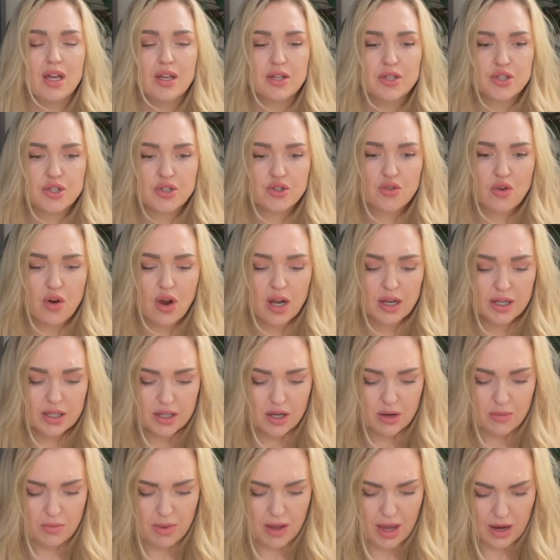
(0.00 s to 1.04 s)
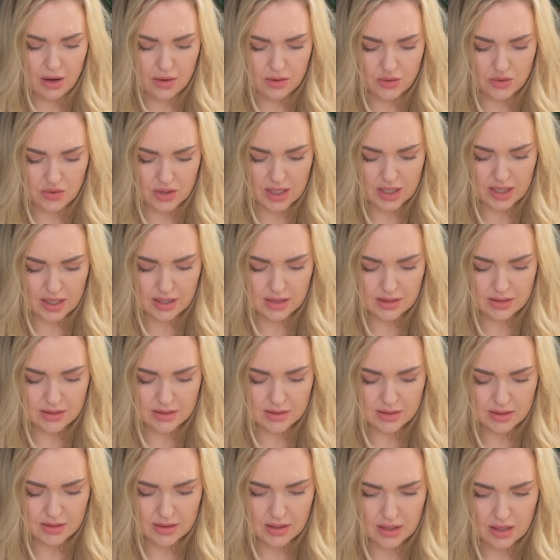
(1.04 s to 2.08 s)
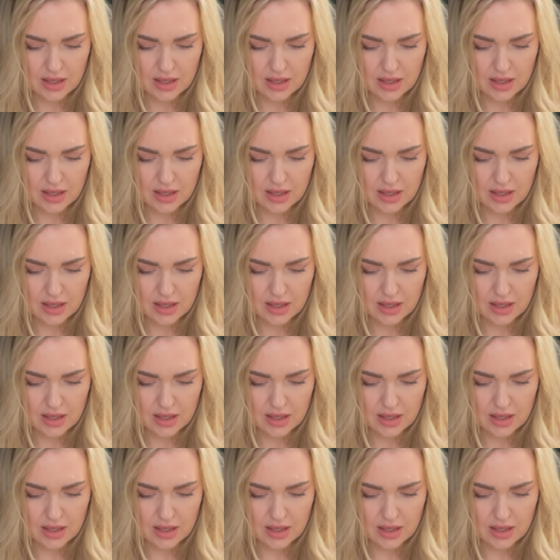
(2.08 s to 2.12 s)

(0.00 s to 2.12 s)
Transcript: strong in your boundaries.